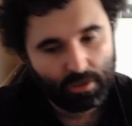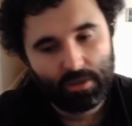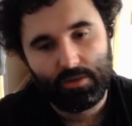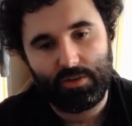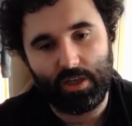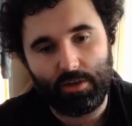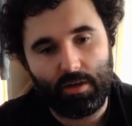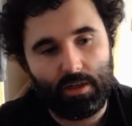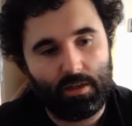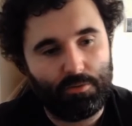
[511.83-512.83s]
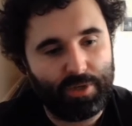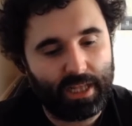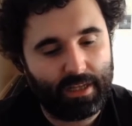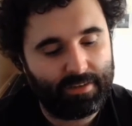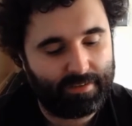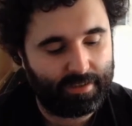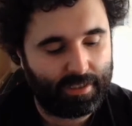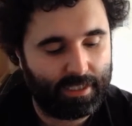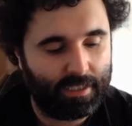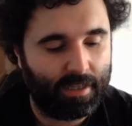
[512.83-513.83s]
So we then
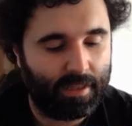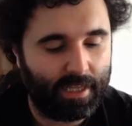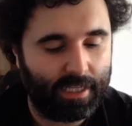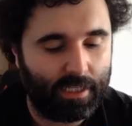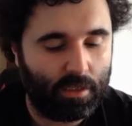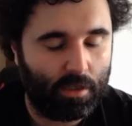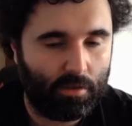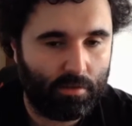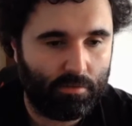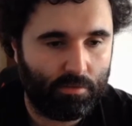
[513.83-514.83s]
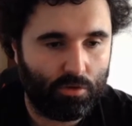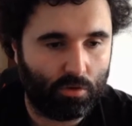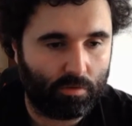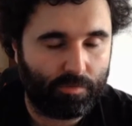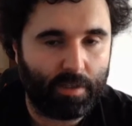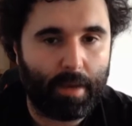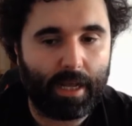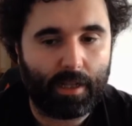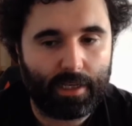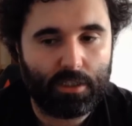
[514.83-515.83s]
see the young
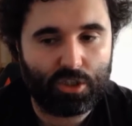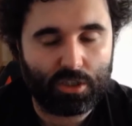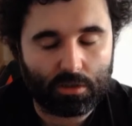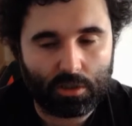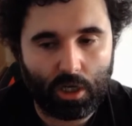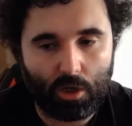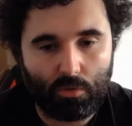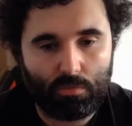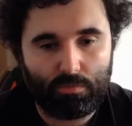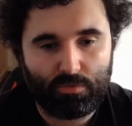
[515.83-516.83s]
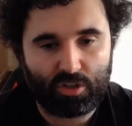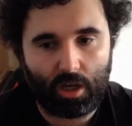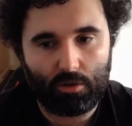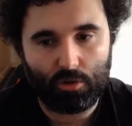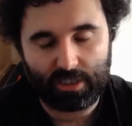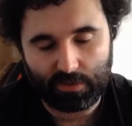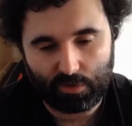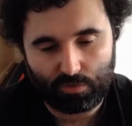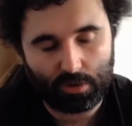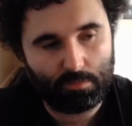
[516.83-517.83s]
female agent go start looking into
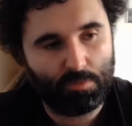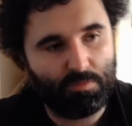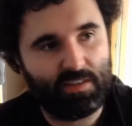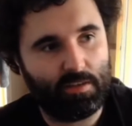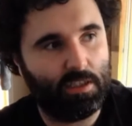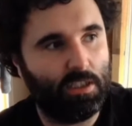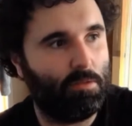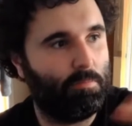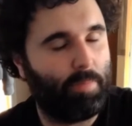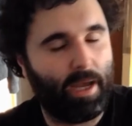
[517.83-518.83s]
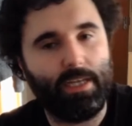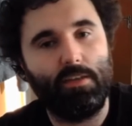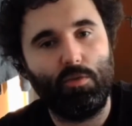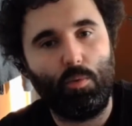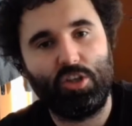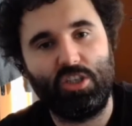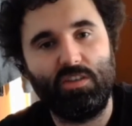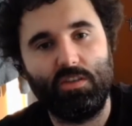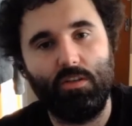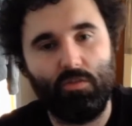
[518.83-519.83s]
this room, and we see paintings of
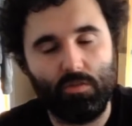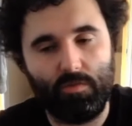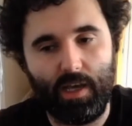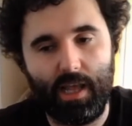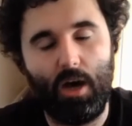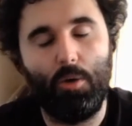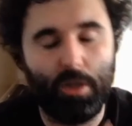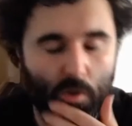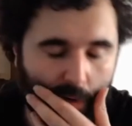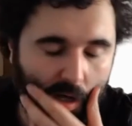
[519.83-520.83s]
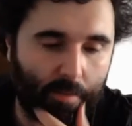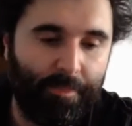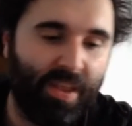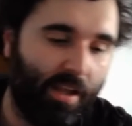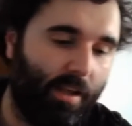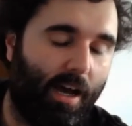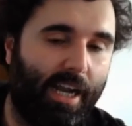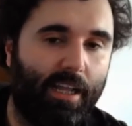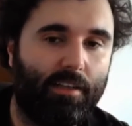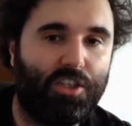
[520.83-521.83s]
Washington and stuff like that up on the wall. And
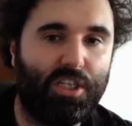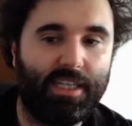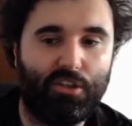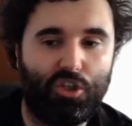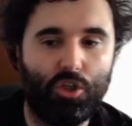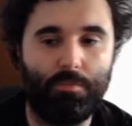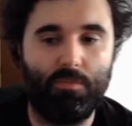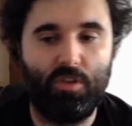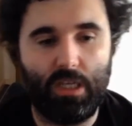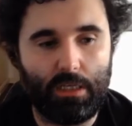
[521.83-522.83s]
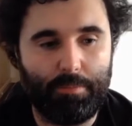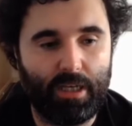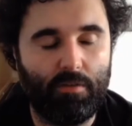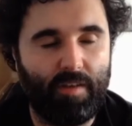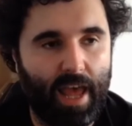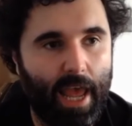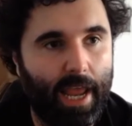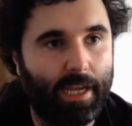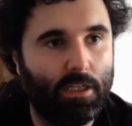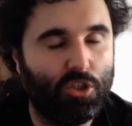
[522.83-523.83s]
then she gets jumped, a bit of
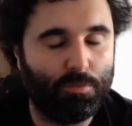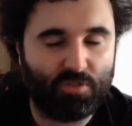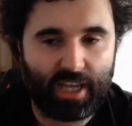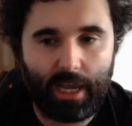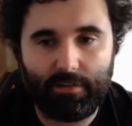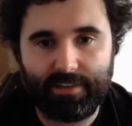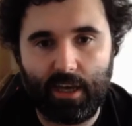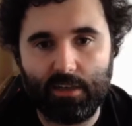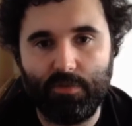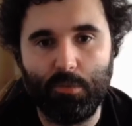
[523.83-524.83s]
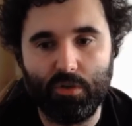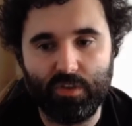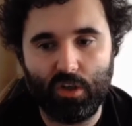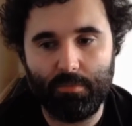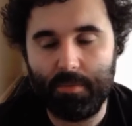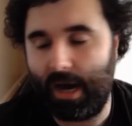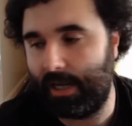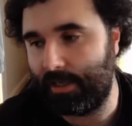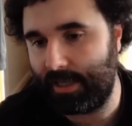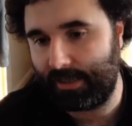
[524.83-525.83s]
a jump scare attack from another zombie
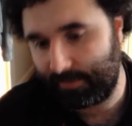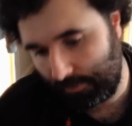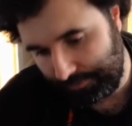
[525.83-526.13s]
behind her desk.